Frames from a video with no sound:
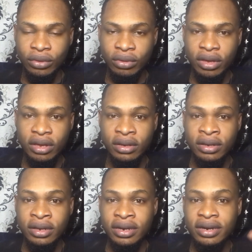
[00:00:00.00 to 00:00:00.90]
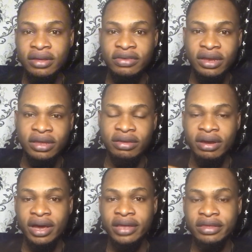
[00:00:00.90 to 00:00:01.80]
okay these are the
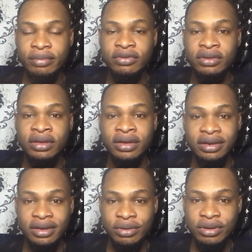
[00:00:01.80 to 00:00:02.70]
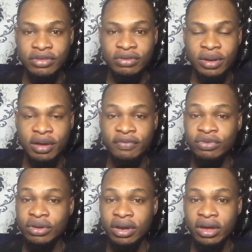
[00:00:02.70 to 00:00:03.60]
three items that you need to have
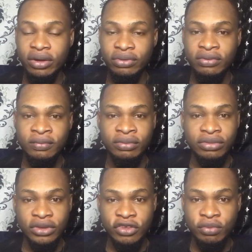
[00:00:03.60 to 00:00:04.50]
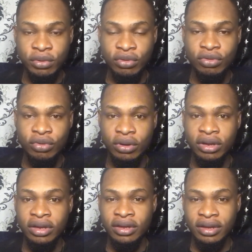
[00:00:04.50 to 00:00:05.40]
to carry out this spiritual
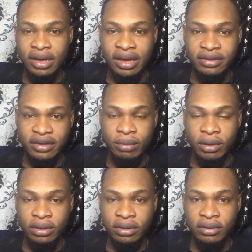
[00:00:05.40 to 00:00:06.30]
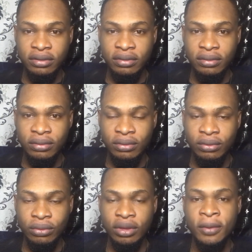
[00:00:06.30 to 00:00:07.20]
assignment
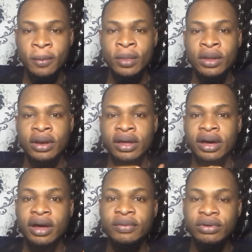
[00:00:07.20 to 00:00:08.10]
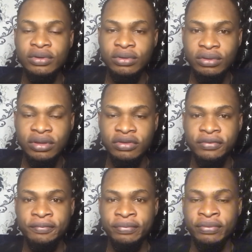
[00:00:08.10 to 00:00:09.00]
okay now how do you do
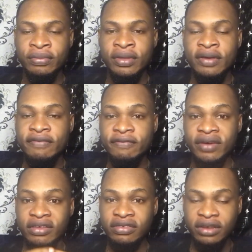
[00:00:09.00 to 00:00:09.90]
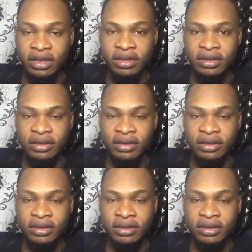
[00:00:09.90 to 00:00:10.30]
this firstly